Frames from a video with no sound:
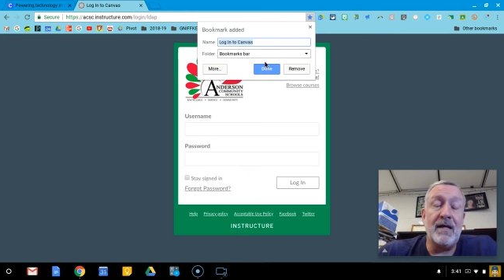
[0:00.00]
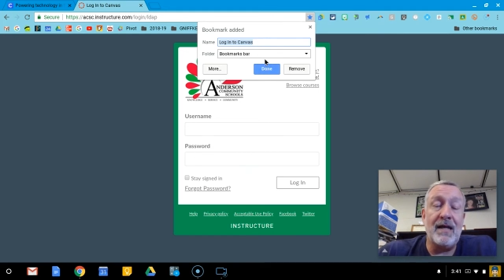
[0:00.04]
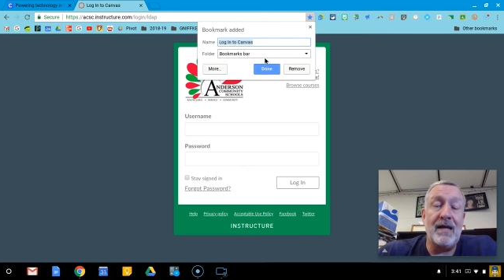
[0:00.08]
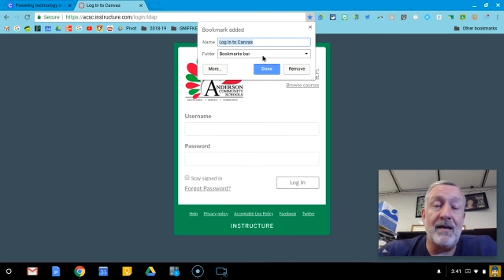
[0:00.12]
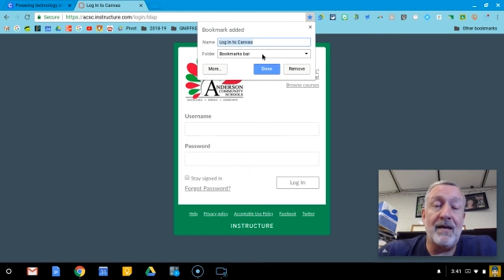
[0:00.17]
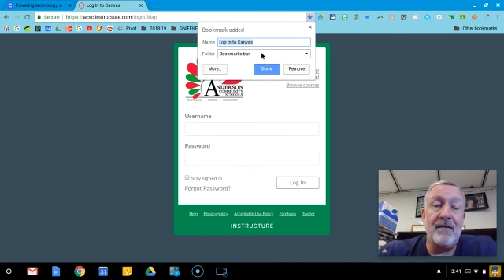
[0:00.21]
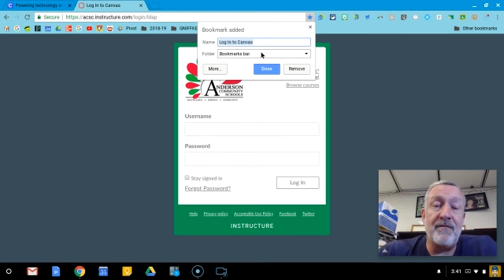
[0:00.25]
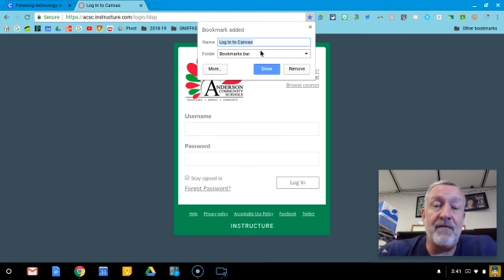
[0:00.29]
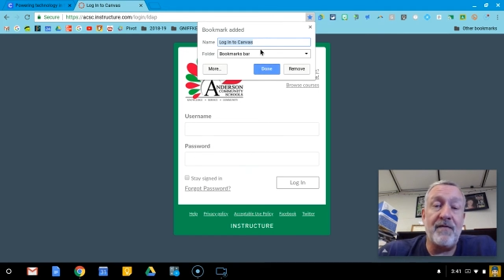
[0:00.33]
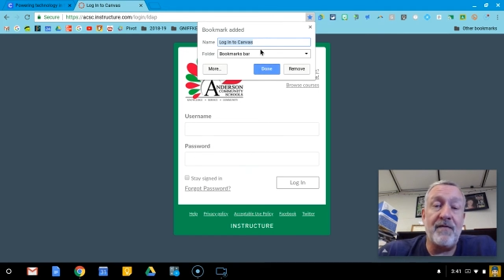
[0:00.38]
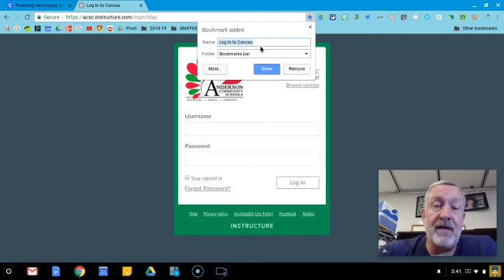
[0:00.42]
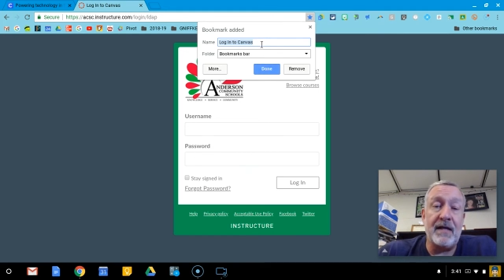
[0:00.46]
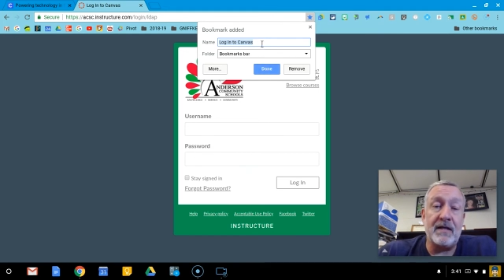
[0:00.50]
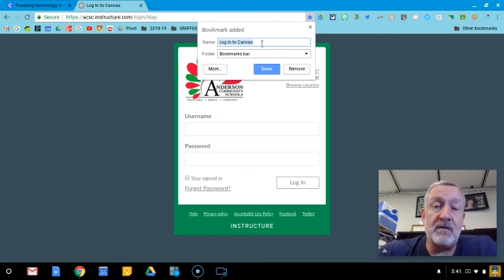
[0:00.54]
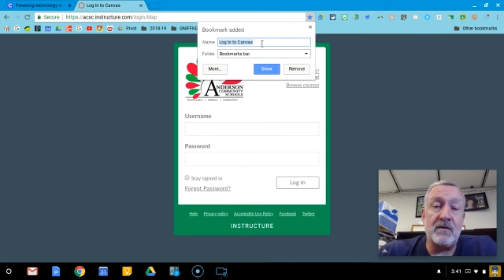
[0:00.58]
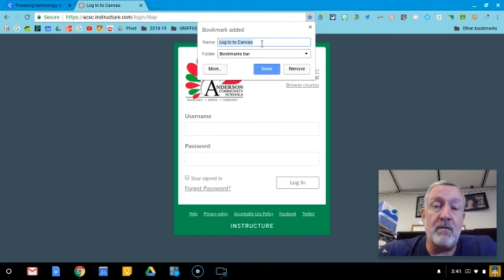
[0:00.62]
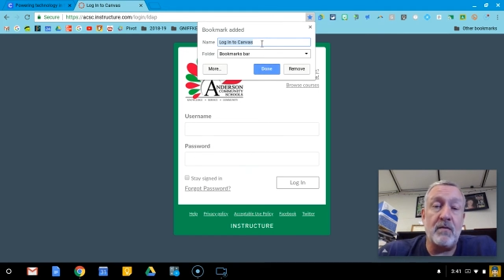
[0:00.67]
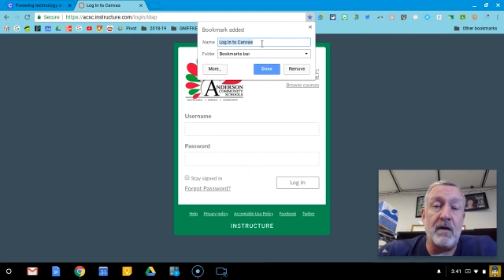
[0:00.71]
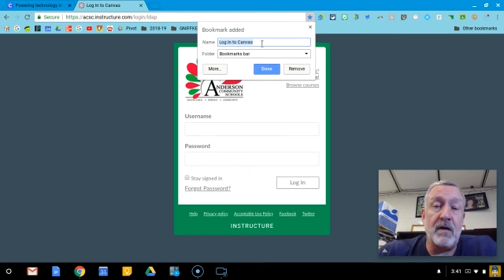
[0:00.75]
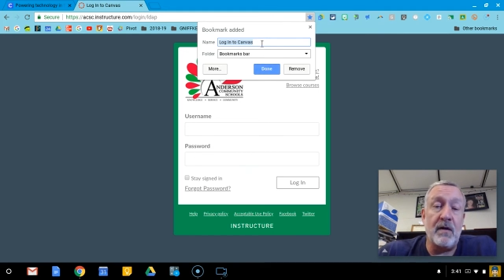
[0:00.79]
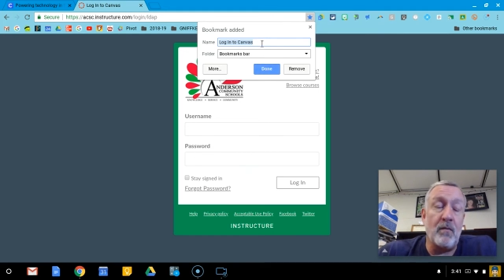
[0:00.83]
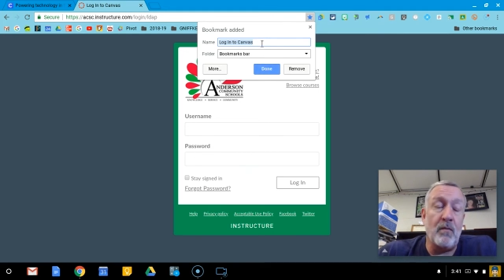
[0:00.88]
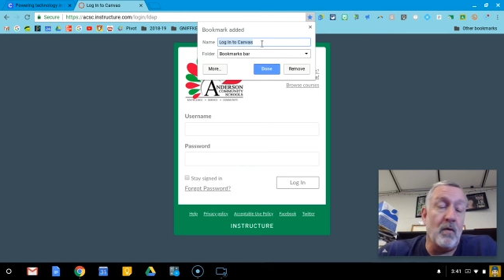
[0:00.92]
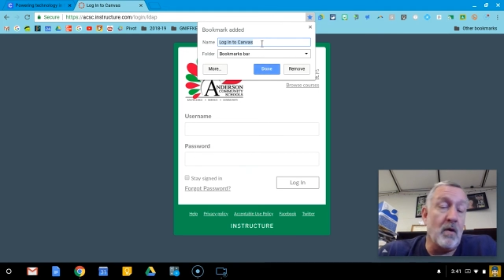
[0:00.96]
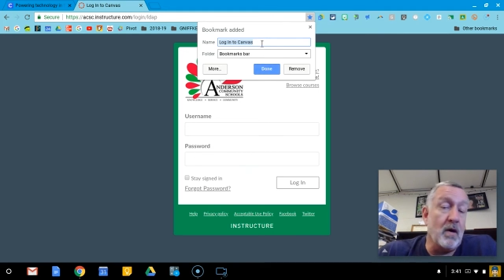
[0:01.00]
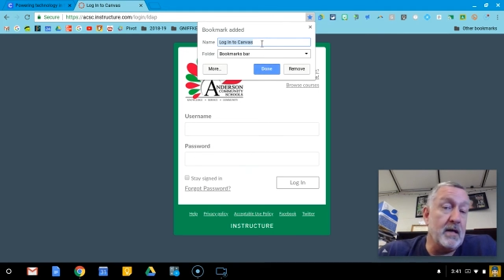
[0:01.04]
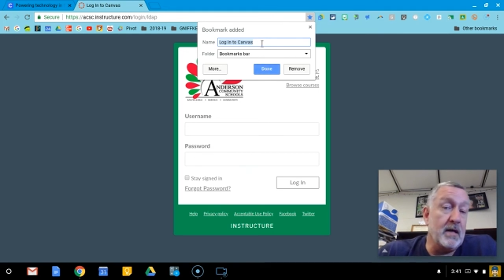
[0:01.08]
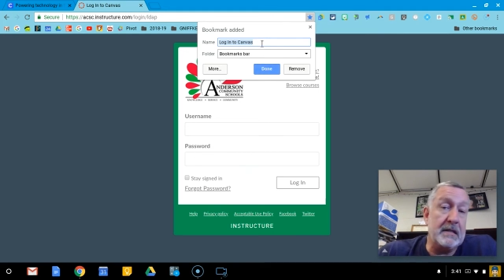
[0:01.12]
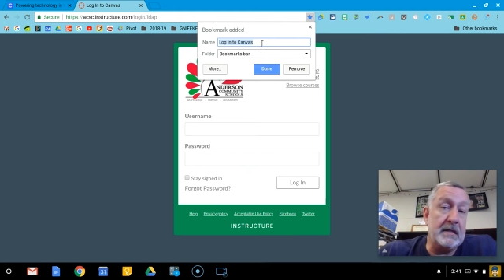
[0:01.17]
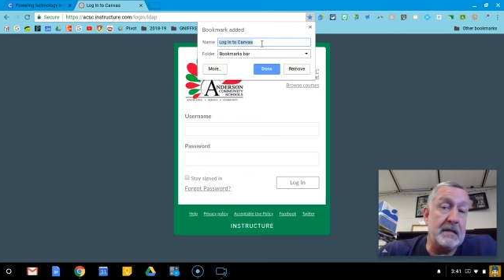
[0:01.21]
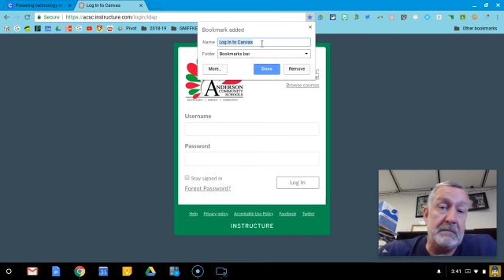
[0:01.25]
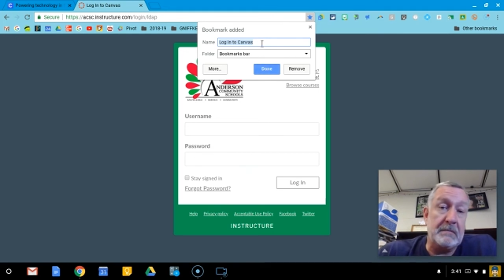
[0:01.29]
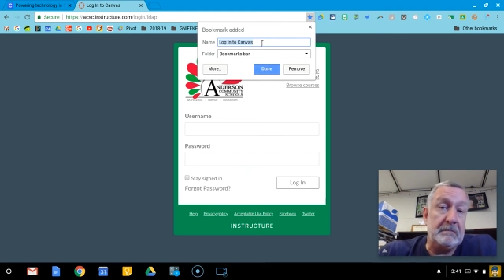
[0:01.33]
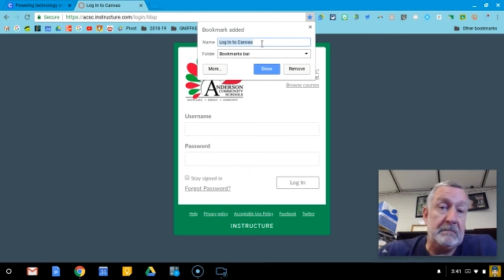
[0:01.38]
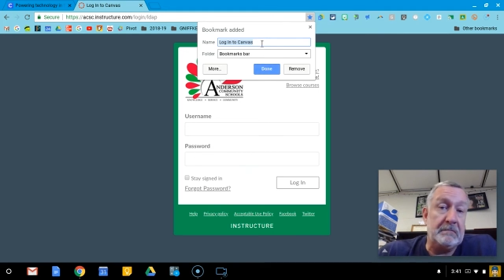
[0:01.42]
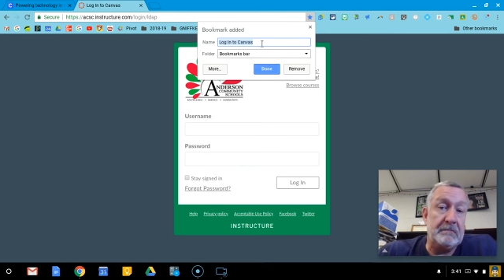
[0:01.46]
if that's what I want,